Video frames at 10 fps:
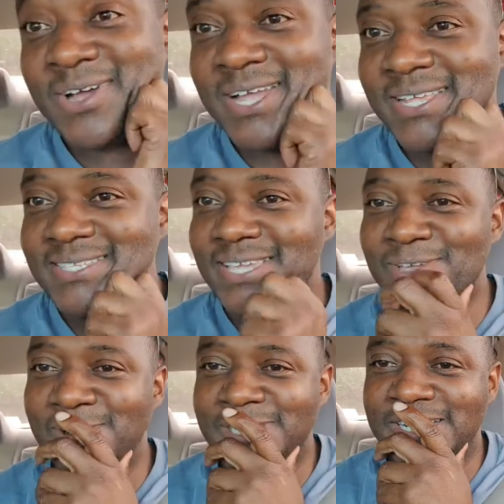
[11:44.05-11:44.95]
yo,
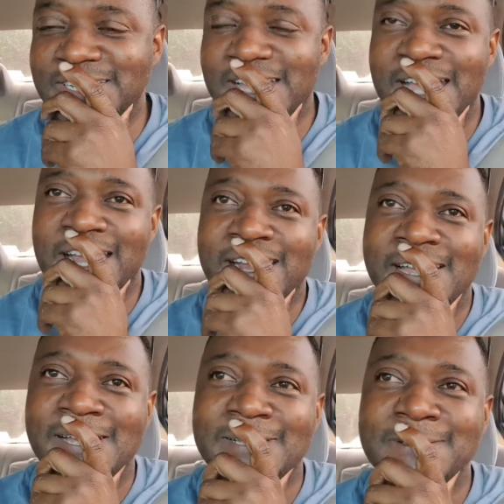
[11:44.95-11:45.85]
Jaja, alright,
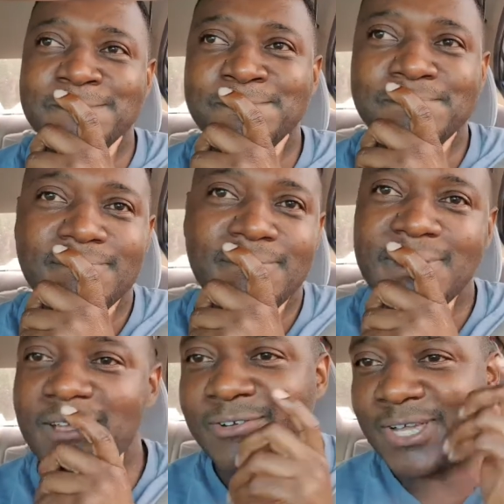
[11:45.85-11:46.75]

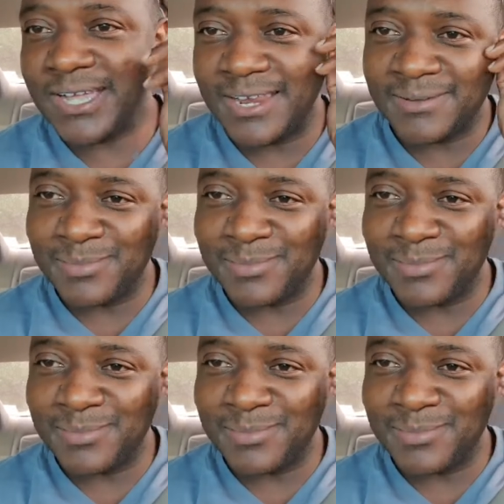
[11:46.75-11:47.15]
recalibrate.